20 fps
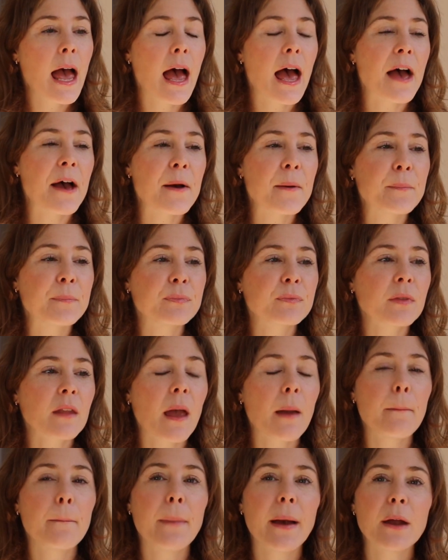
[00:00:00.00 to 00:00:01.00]

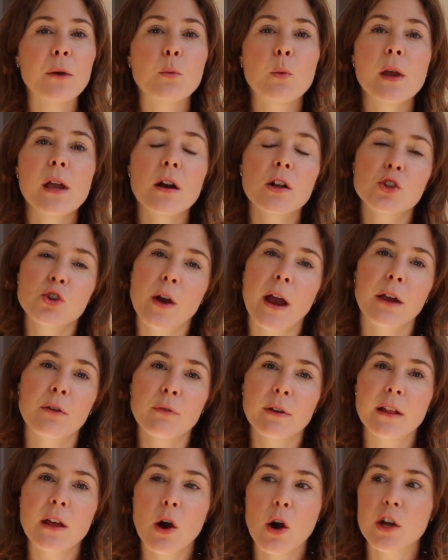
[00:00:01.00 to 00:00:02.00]
But we are trying
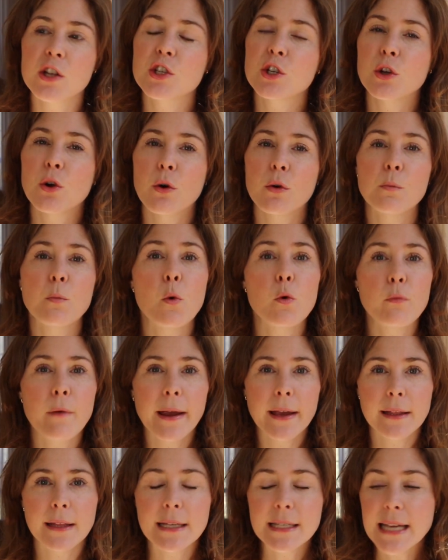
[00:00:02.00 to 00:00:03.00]
really hard to go on more
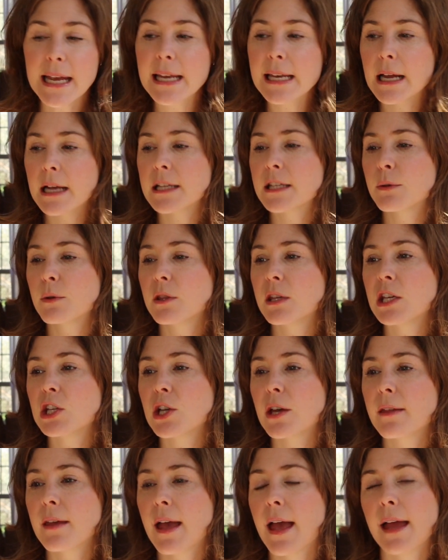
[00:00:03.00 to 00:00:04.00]
regular date nights with each
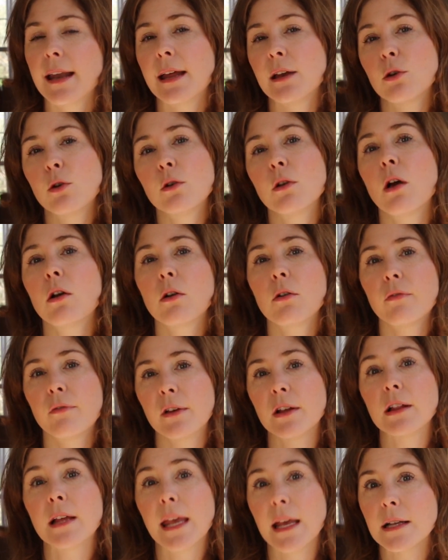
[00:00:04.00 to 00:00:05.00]
other, and I no longer
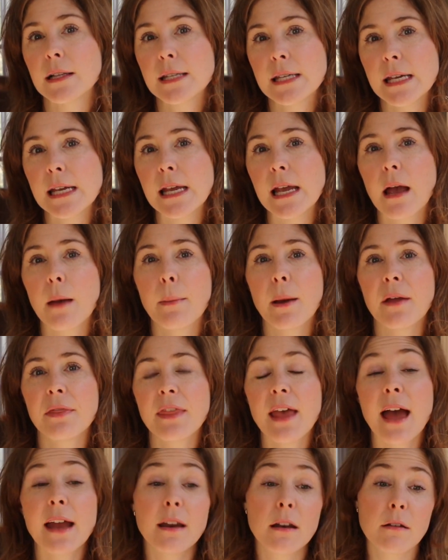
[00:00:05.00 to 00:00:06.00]
feel guilty about
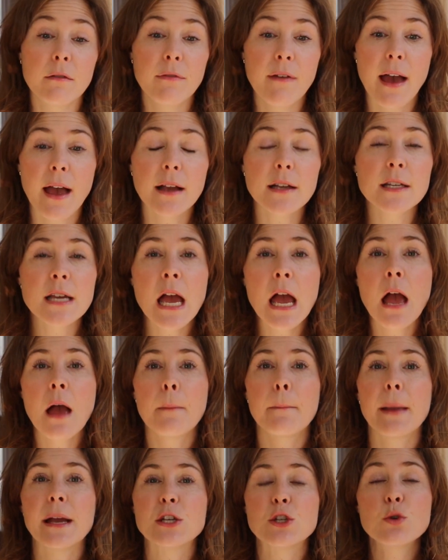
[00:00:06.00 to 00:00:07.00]
that. In fact,
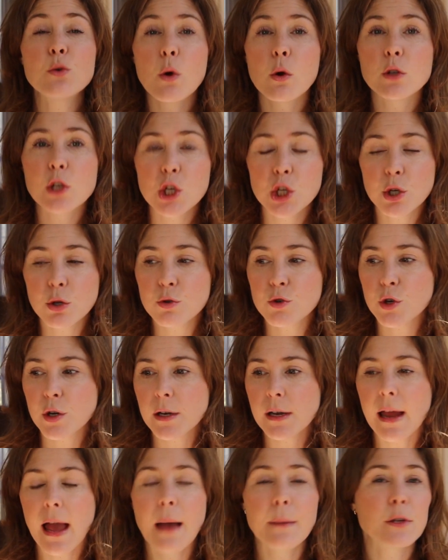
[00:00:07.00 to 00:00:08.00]
my two older
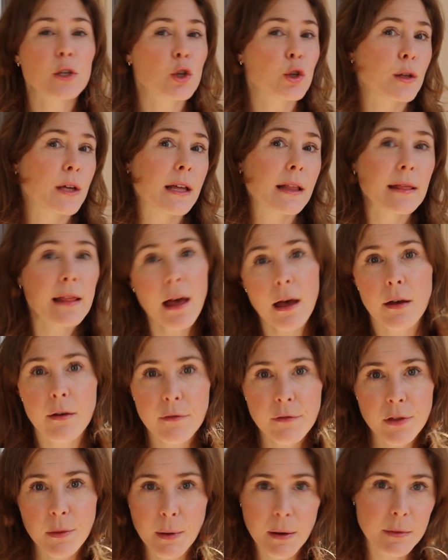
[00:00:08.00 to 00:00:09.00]
children absolutely
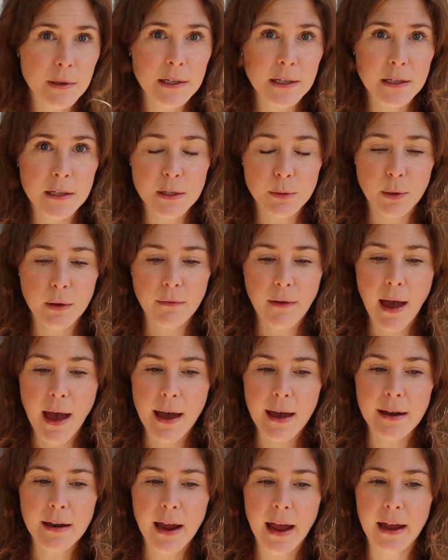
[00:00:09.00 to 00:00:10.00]
love the babysitters we've
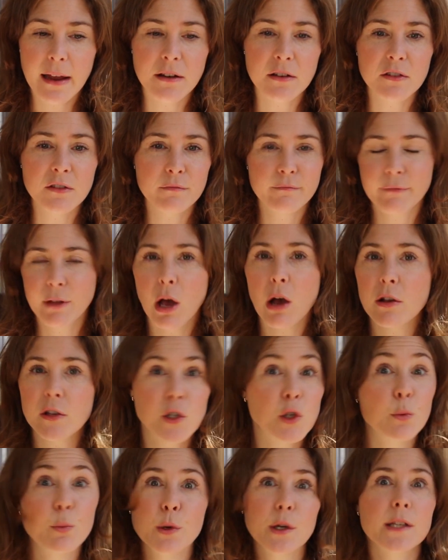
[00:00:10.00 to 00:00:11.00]
had and are
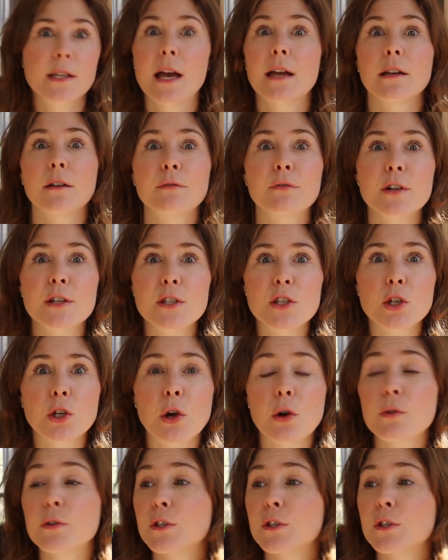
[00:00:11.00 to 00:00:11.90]
super excited for us to go.